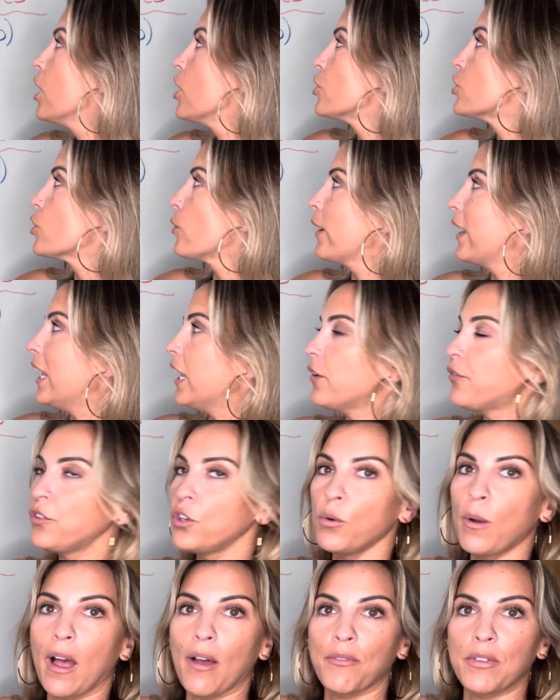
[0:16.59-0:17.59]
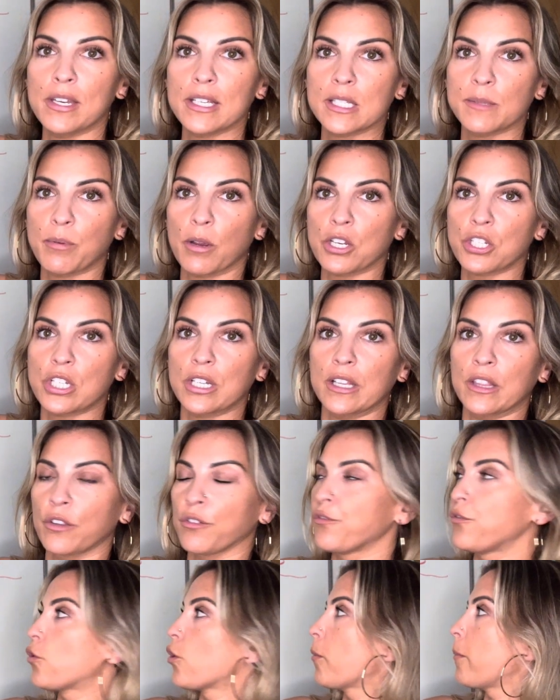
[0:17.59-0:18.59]
So if you have an expression in the
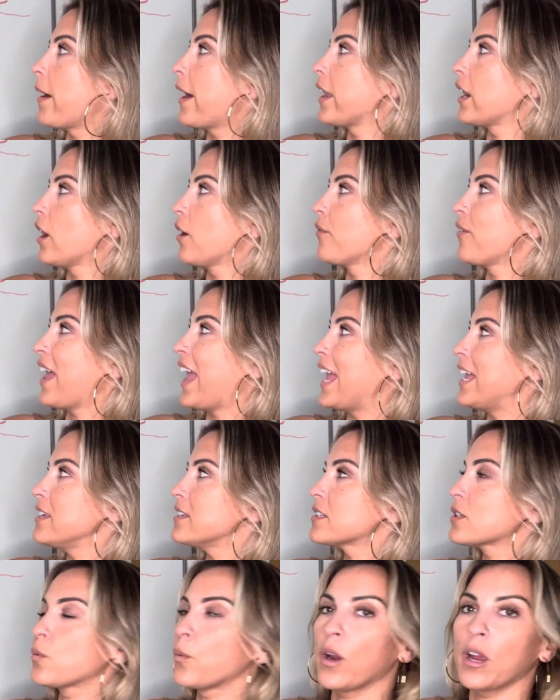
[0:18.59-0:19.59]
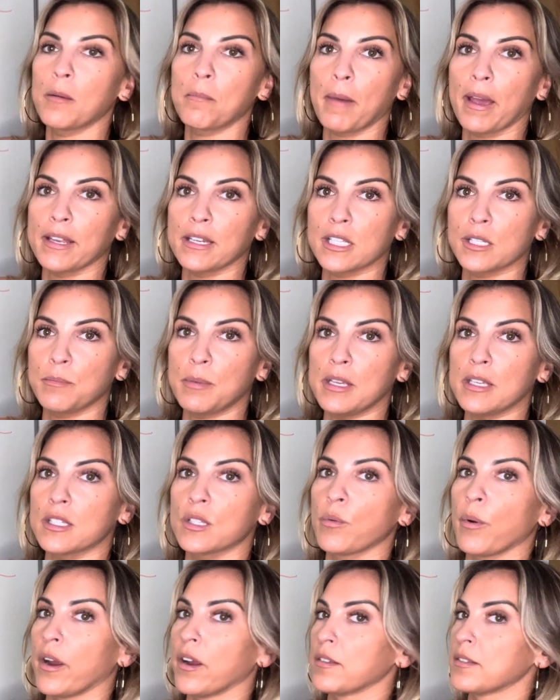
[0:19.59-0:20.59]
format of a squared minus b
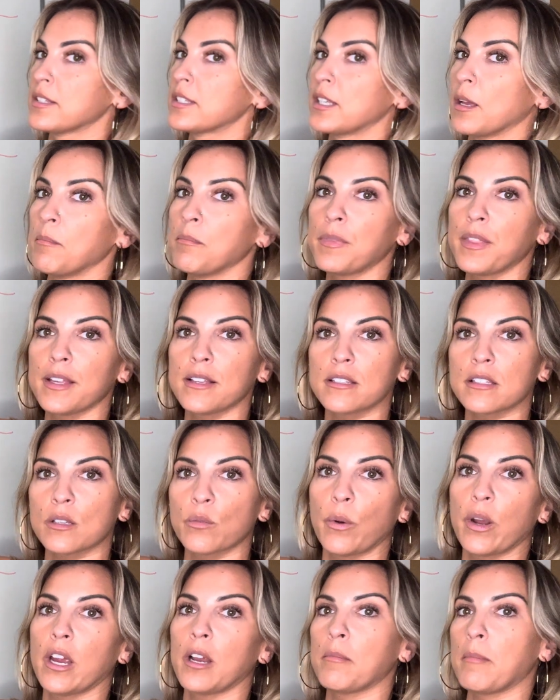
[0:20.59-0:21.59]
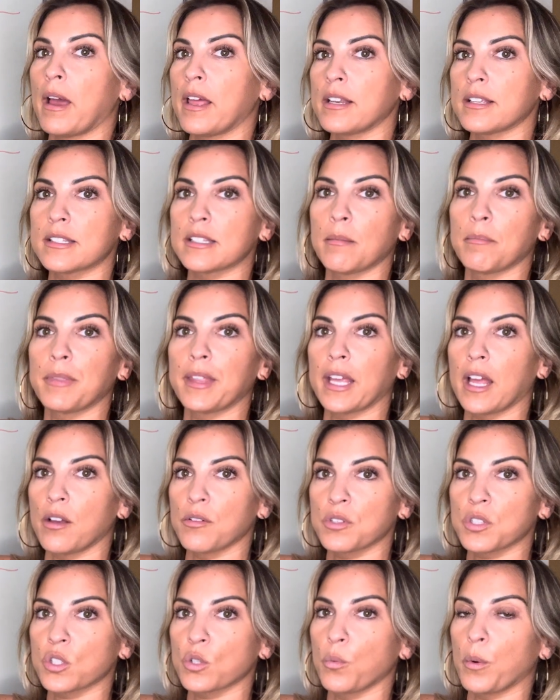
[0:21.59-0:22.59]
squared, something squared minus something
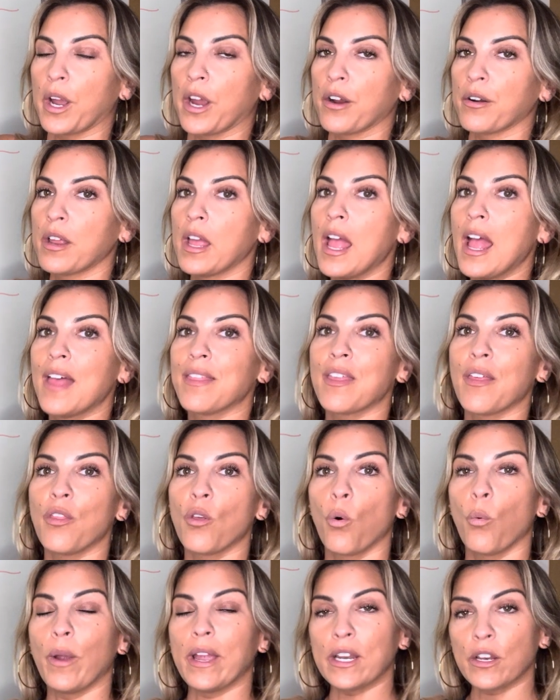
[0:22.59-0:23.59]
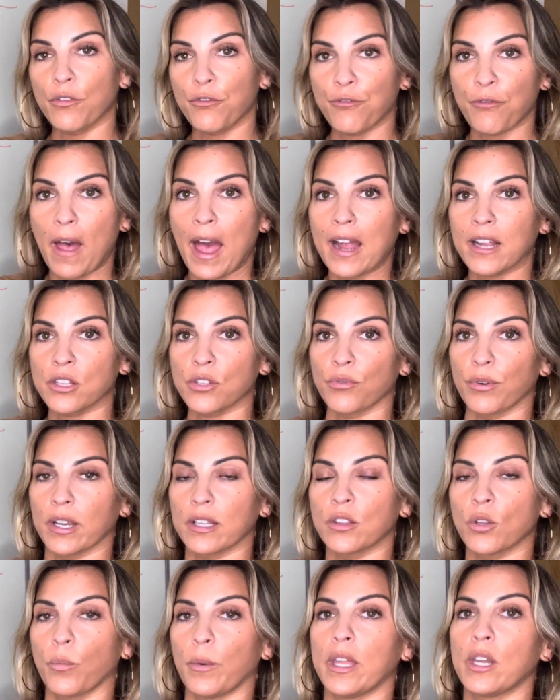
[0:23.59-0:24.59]
else squared, then the way to factor
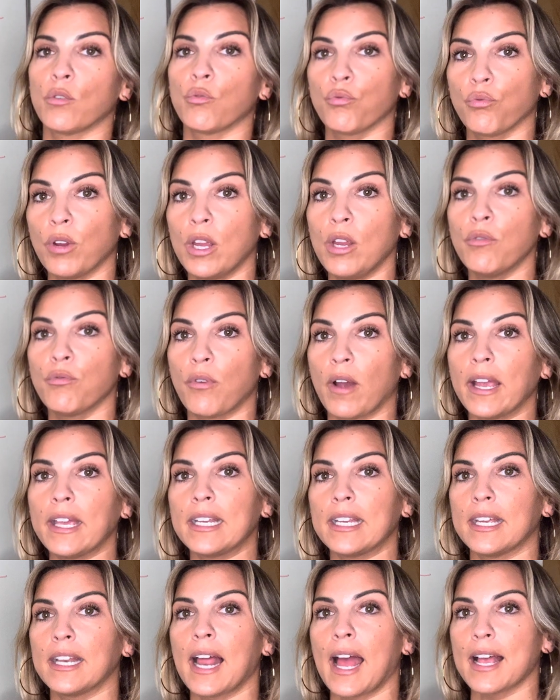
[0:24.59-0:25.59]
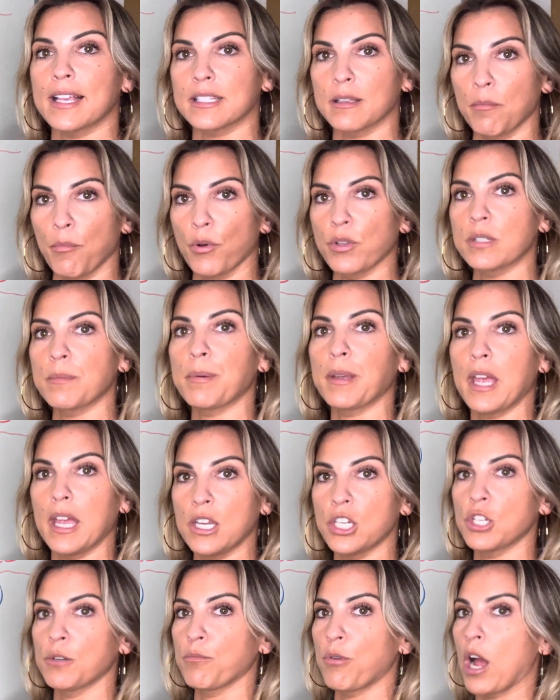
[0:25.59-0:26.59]
it, the way to rewrite it as a
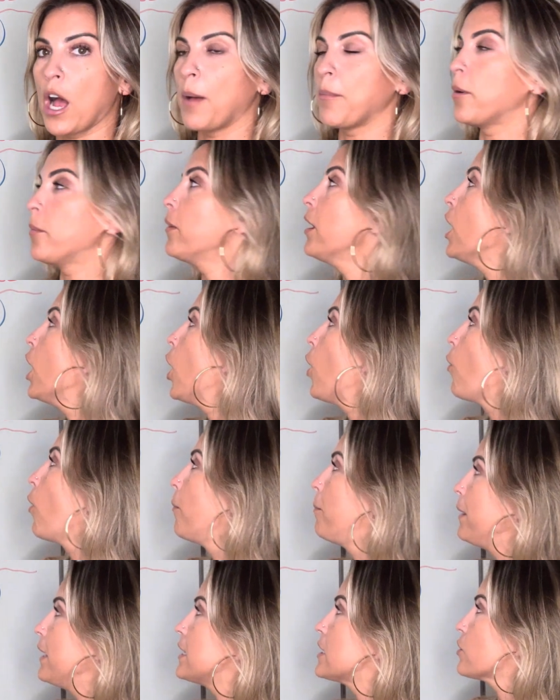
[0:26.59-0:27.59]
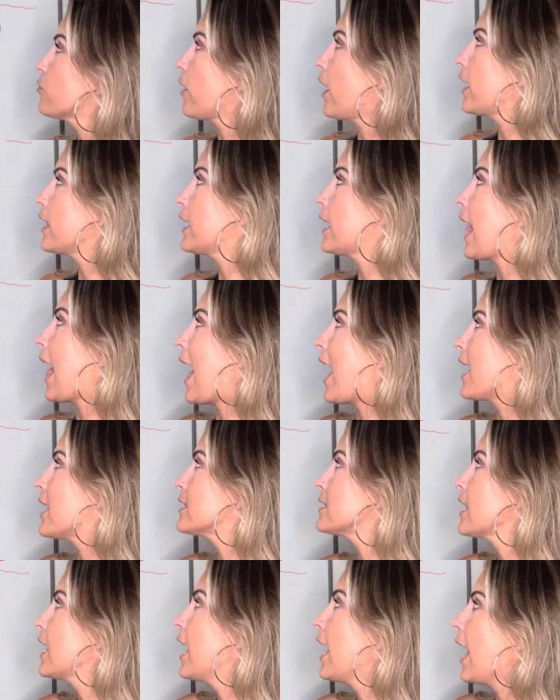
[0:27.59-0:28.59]
multiplication problem, would be to write it
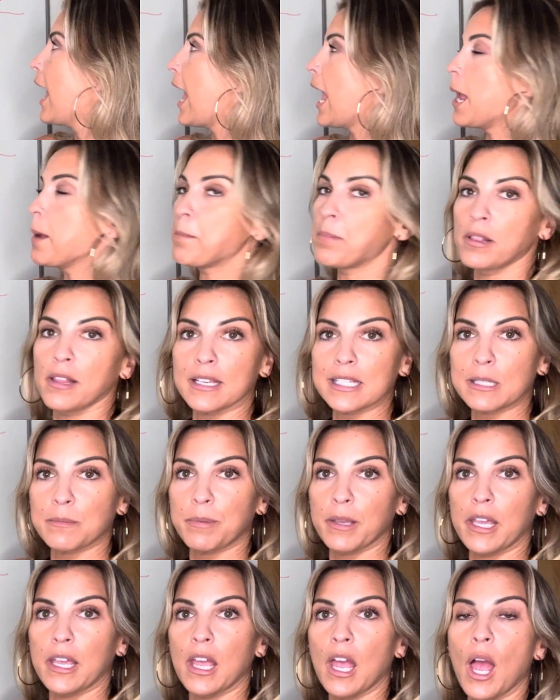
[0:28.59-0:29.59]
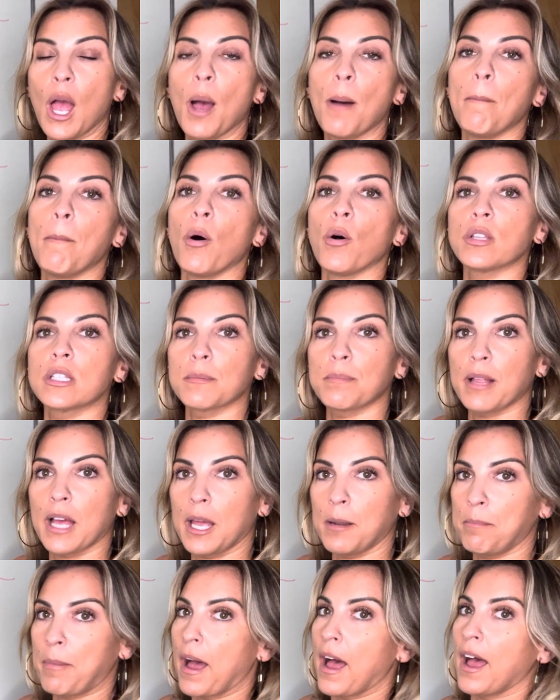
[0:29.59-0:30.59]
as a plus b
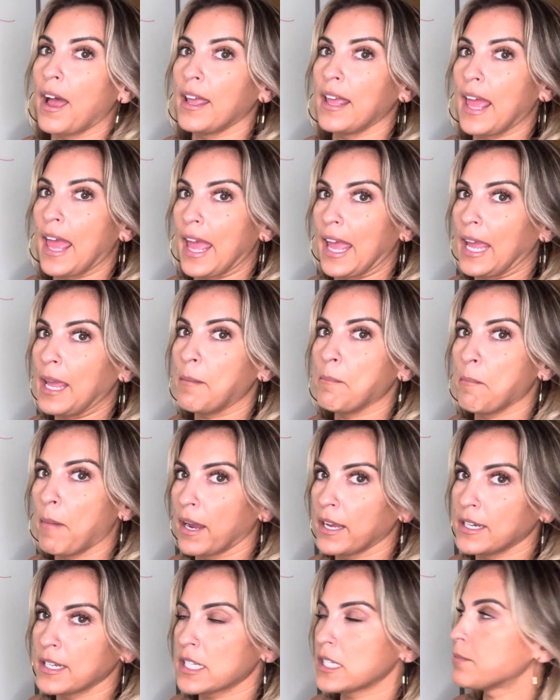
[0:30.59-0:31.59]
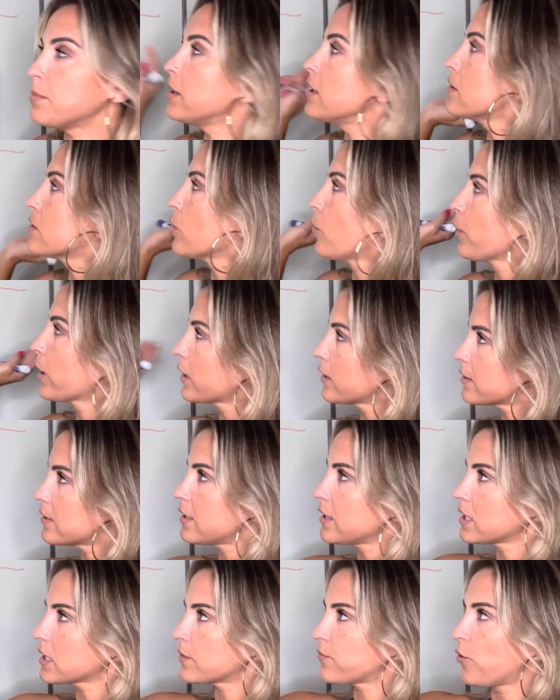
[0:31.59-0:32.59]
multiplied by a minus b. So we're going to
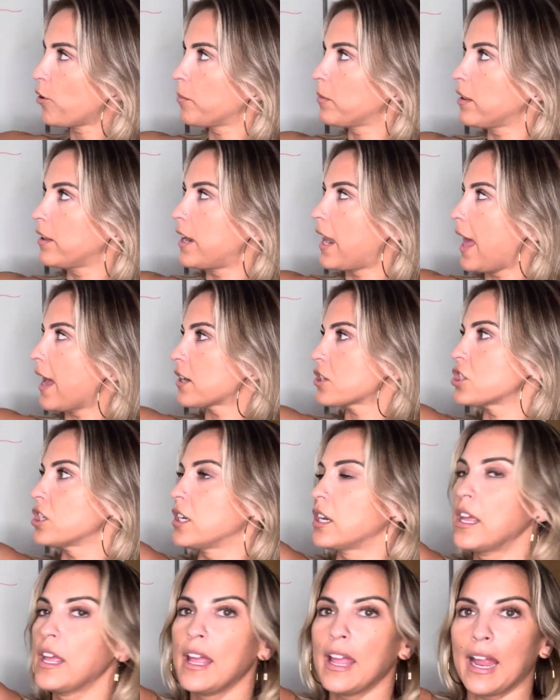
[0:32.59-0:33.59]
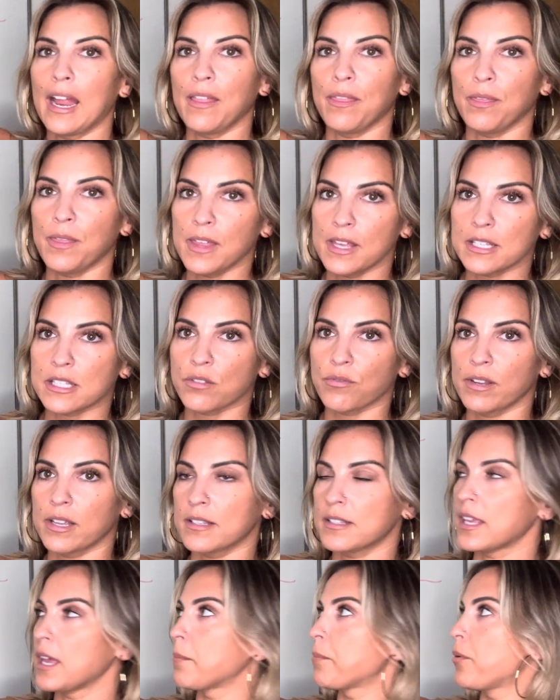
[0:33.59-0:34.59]
see this formula in action in these three
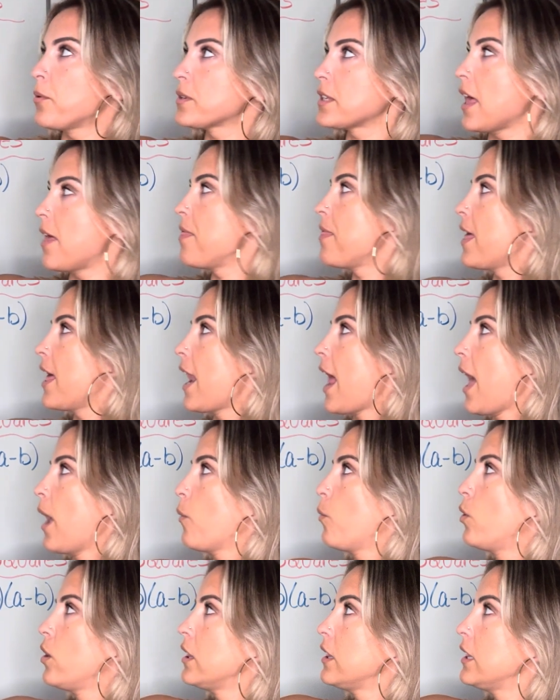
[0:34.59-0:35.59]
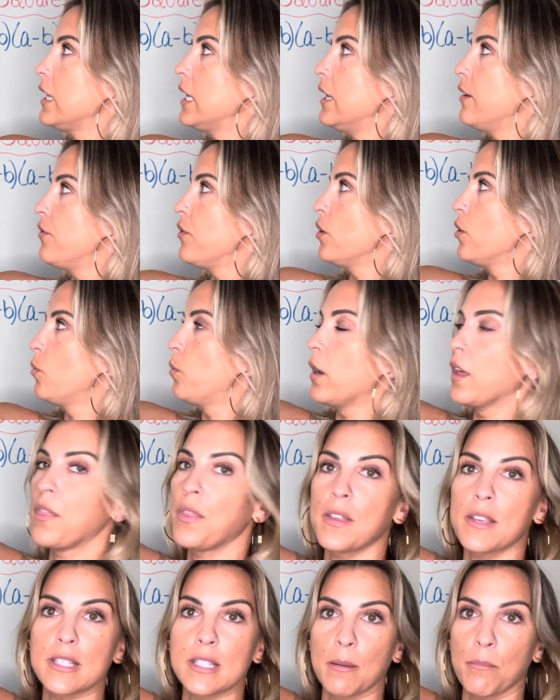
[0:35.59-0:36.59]
examples, and then I will leave you
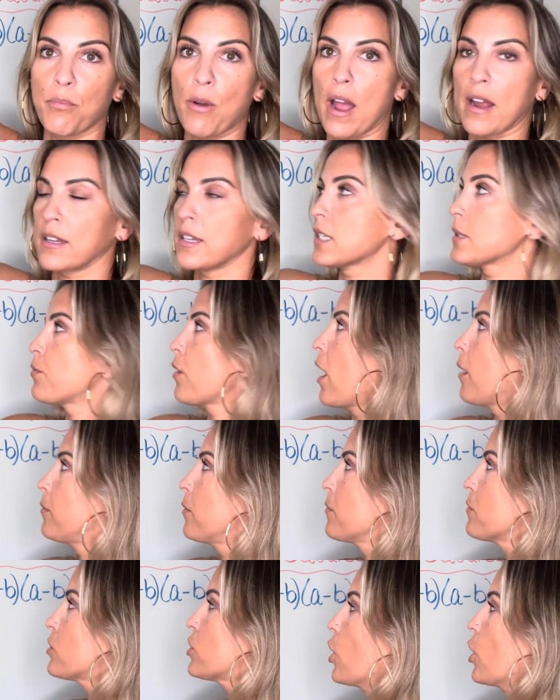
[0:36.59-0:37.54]
with some practice problems.